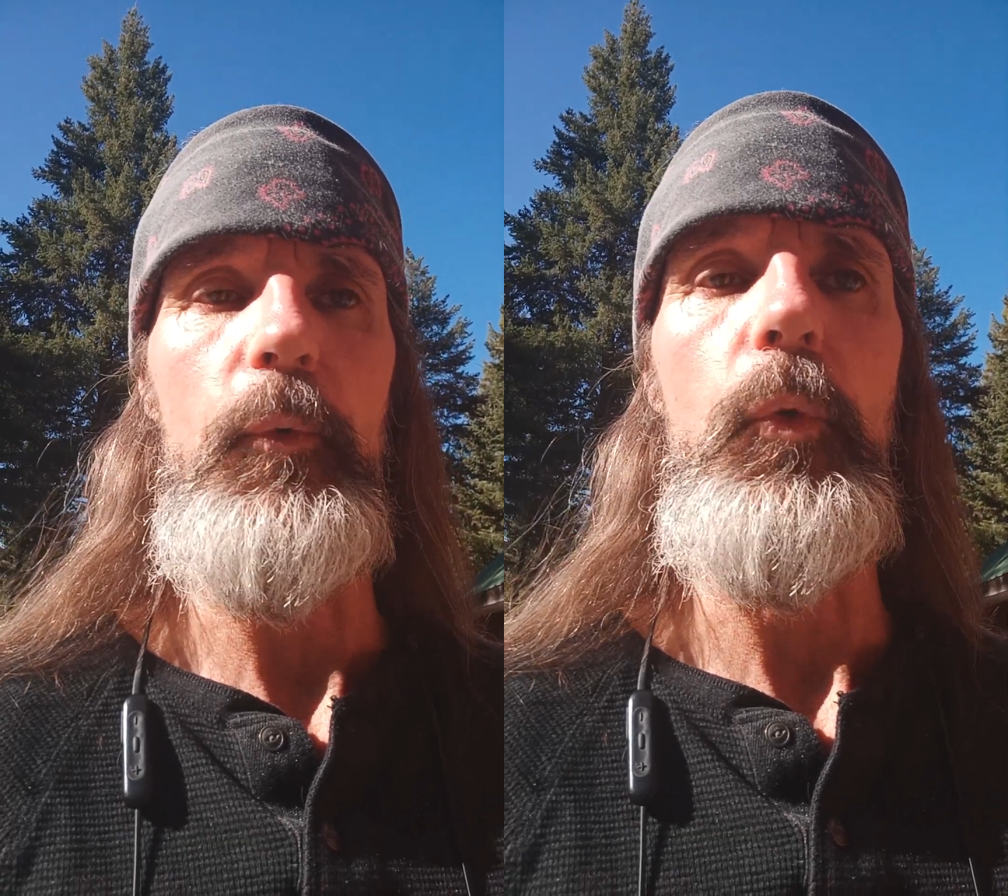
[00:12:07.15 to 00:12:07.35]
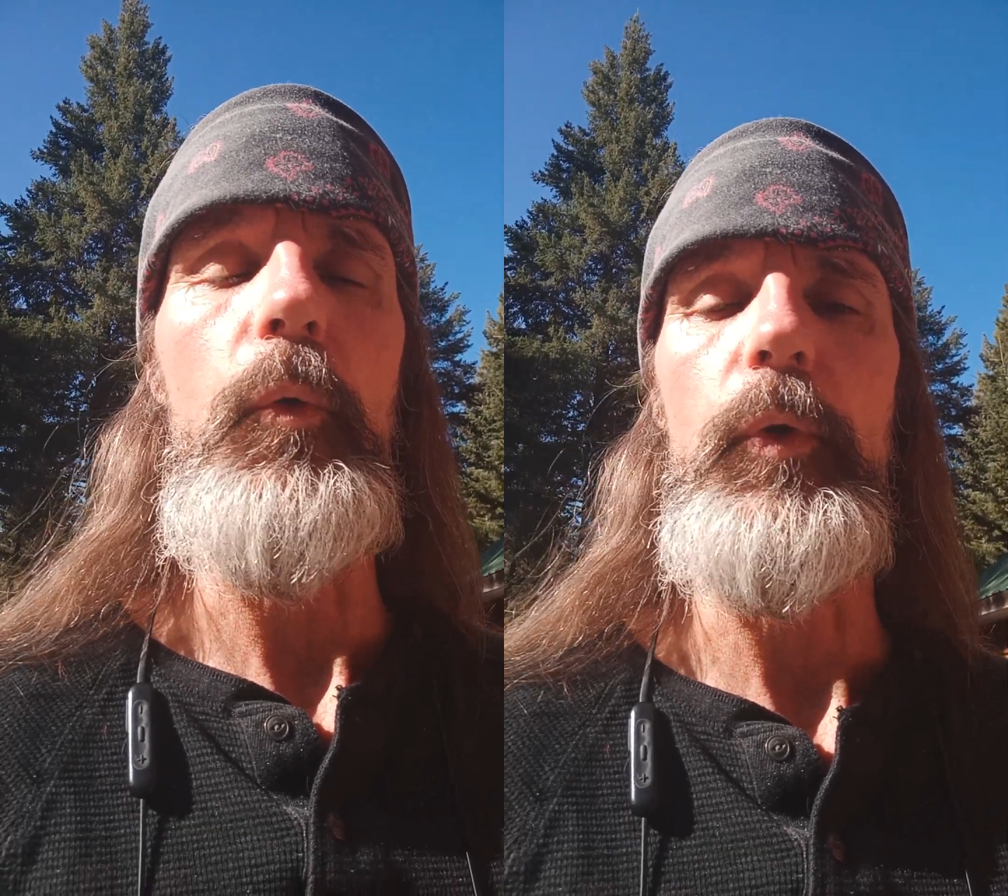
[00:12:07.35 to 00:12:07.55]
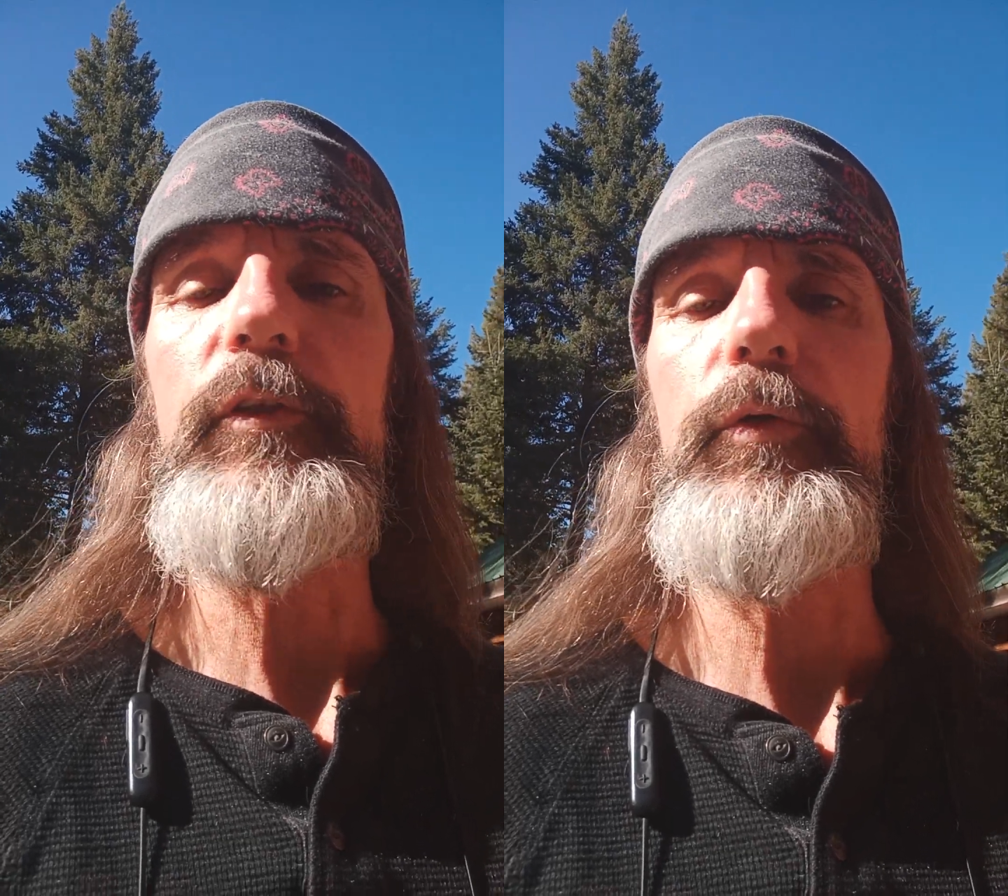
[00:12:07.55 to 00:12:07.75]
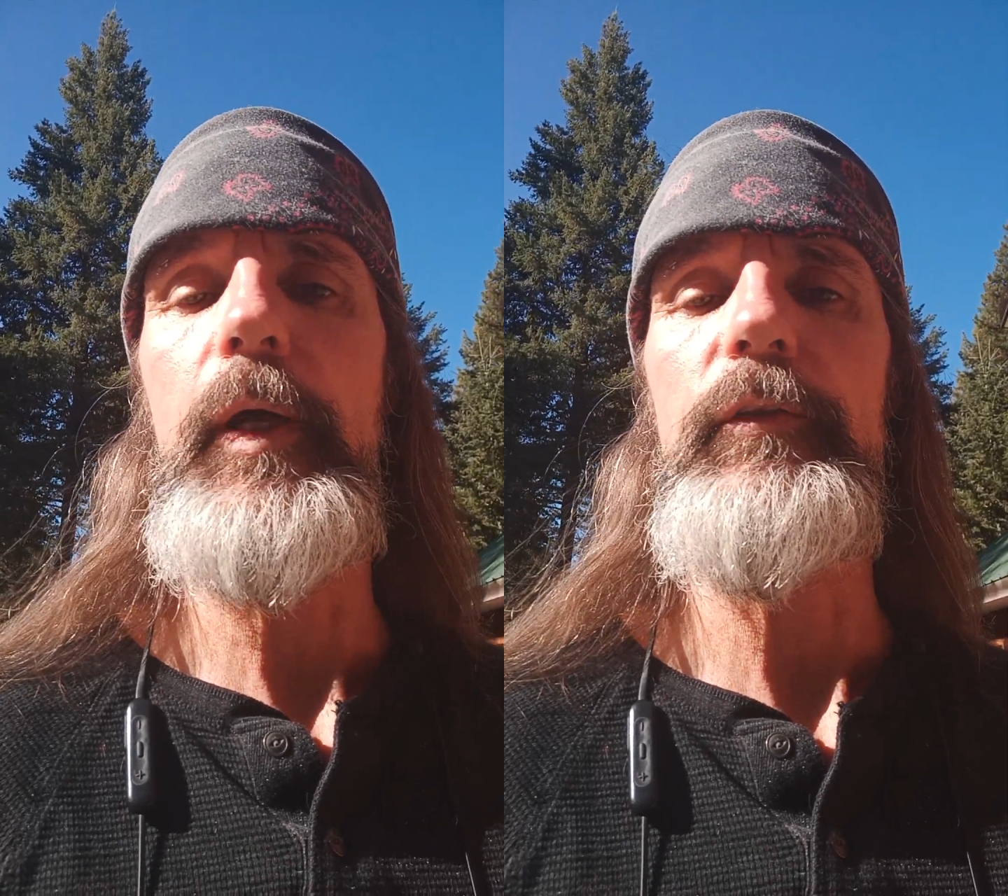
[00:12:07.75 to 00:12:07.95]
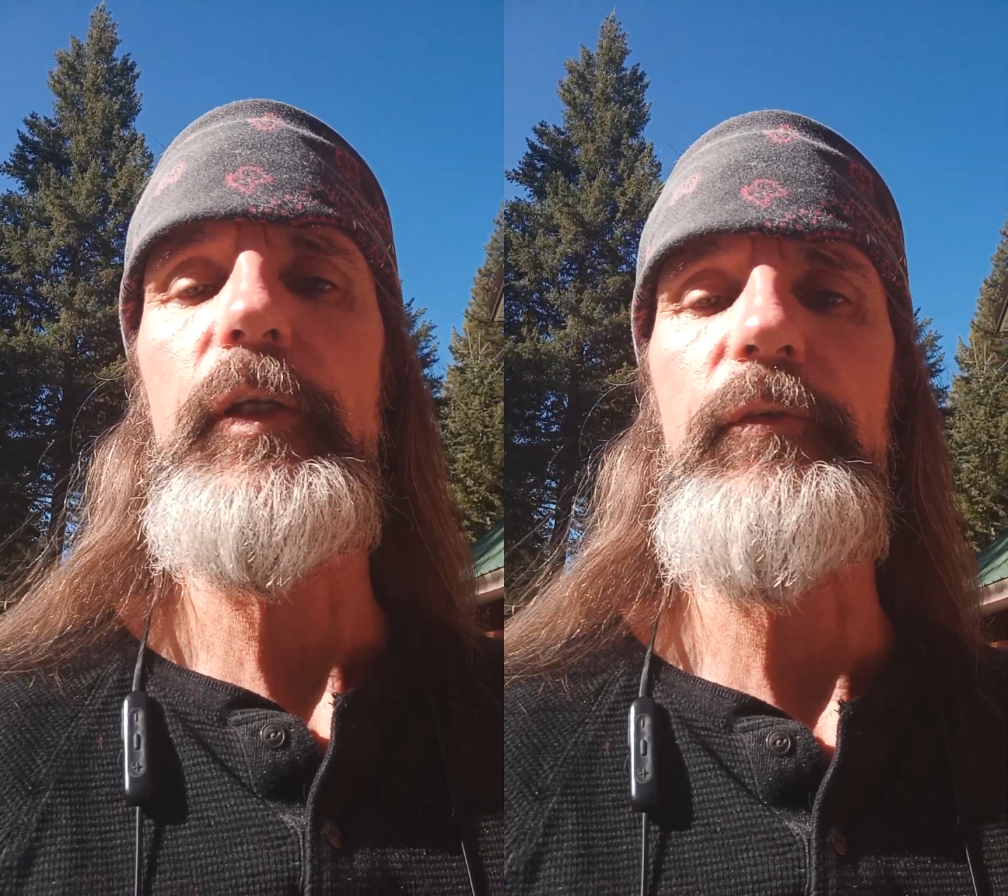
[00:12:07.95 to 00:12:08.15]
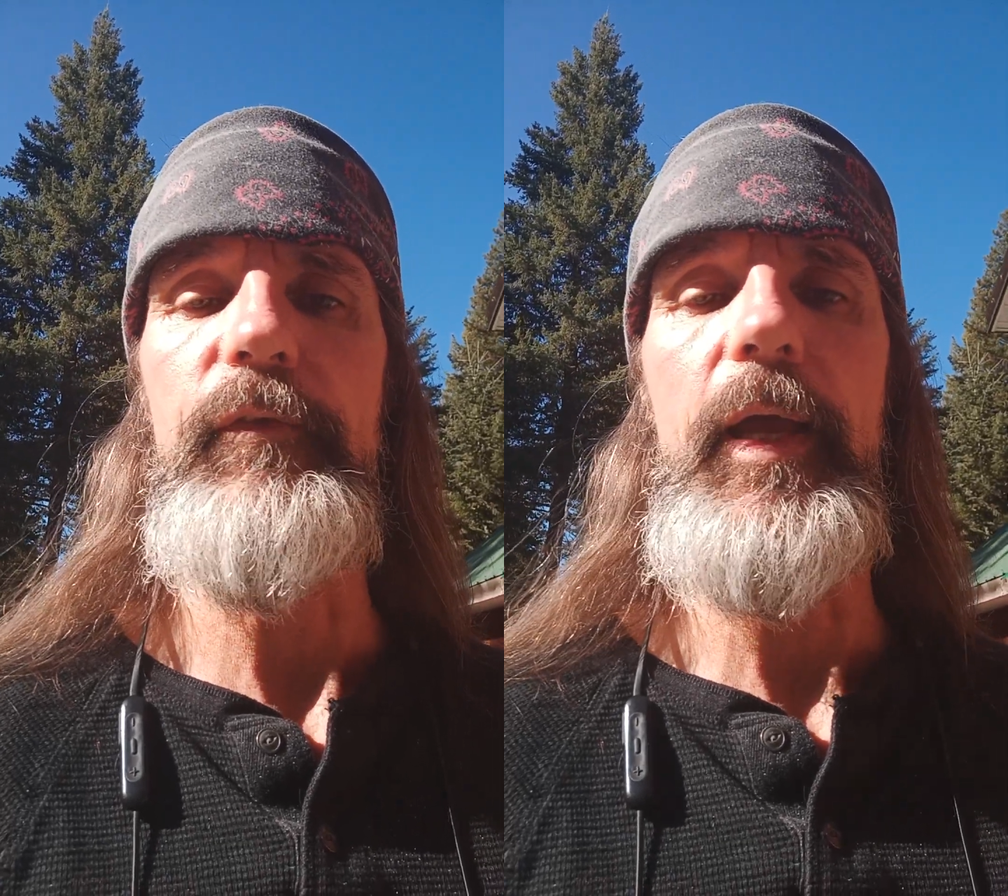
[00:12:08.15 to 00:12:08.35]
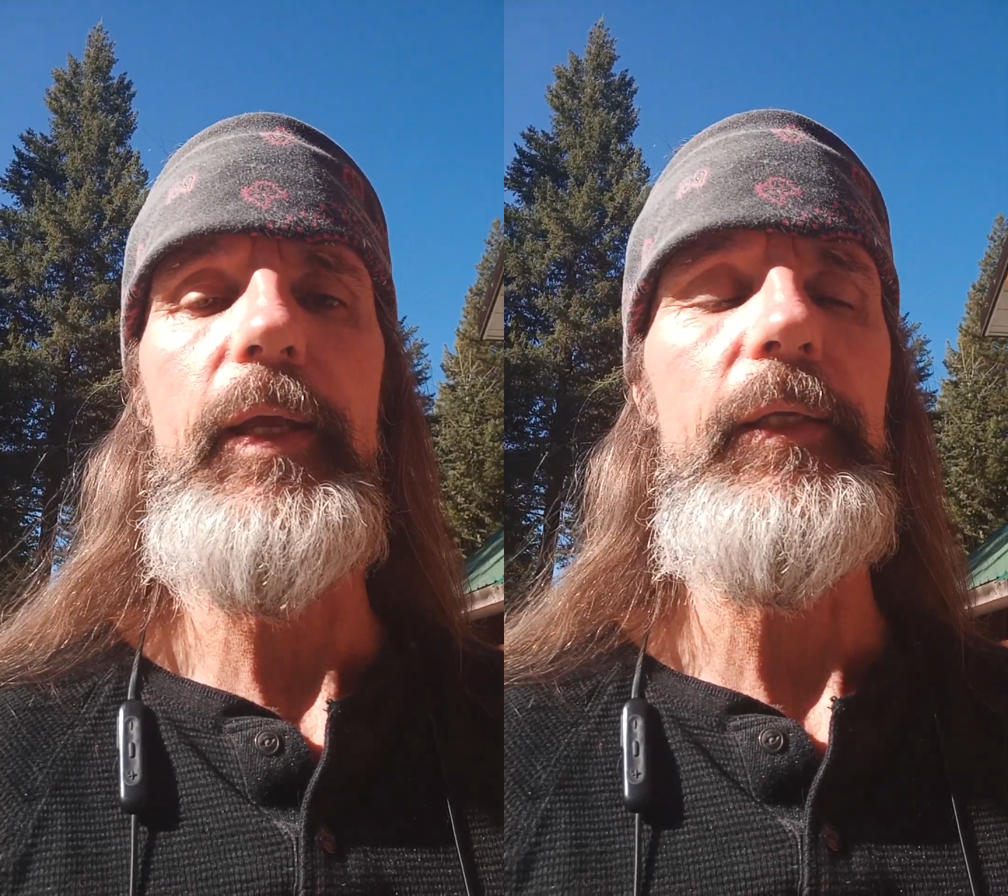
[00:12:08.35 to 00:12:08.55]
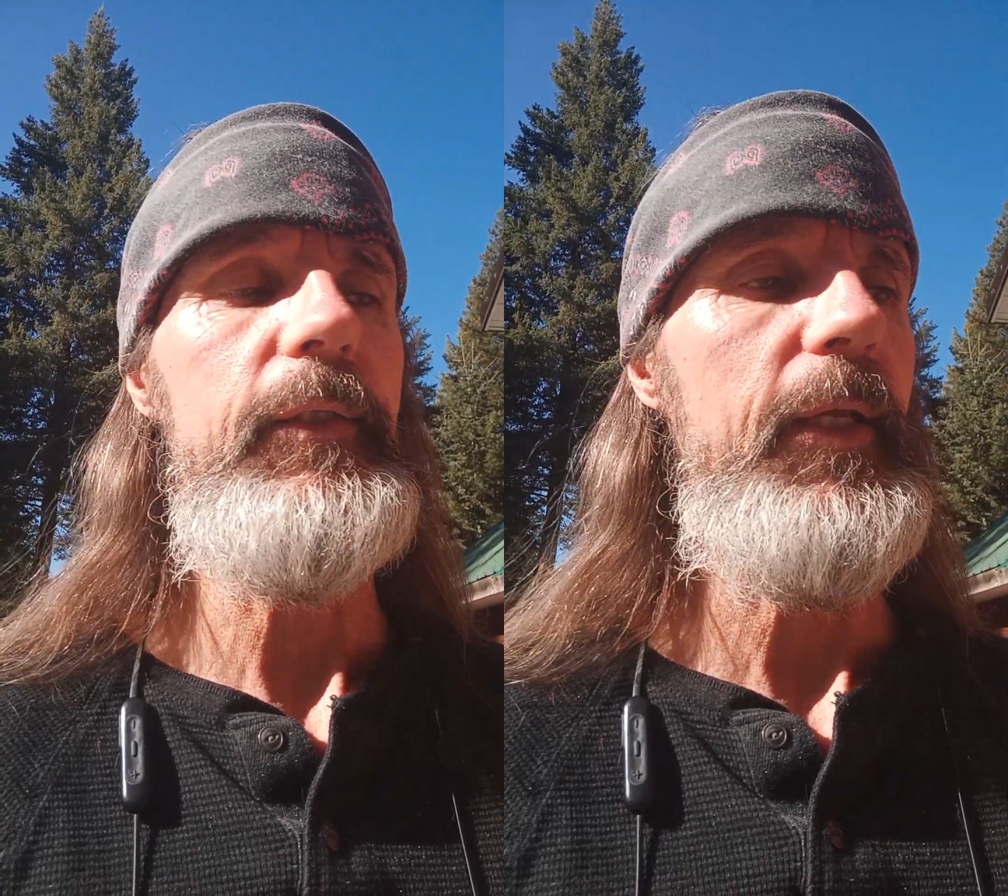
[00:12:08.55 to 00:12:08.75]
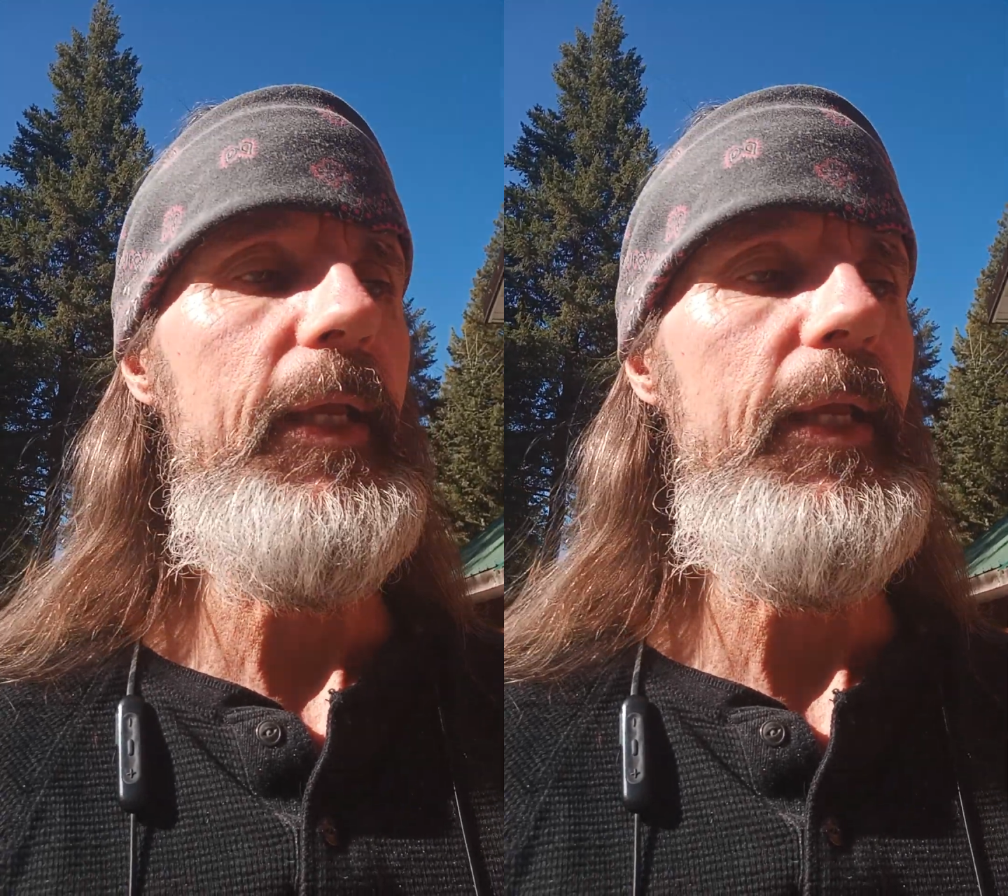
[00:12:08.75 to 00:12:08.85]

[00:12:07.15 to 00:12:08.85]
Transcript: what we're trying to convey